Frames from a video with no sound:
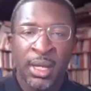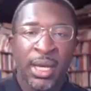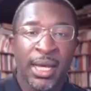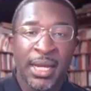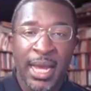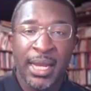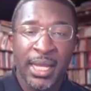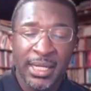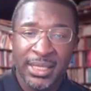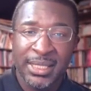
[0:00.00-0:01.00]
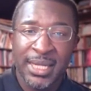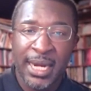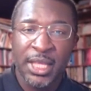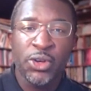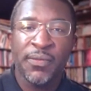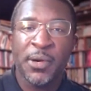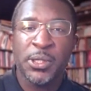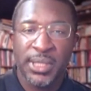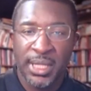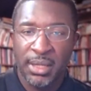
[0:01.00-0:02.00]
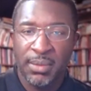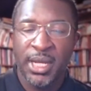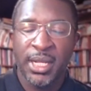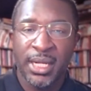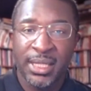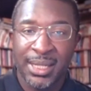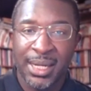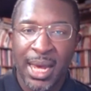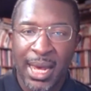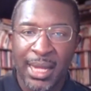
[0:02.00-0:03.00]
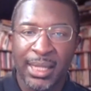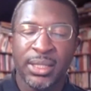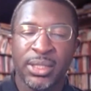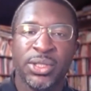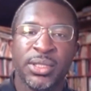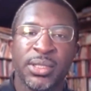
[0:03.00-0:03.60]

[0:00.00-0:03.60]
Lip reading: It's not a university, but it is a college.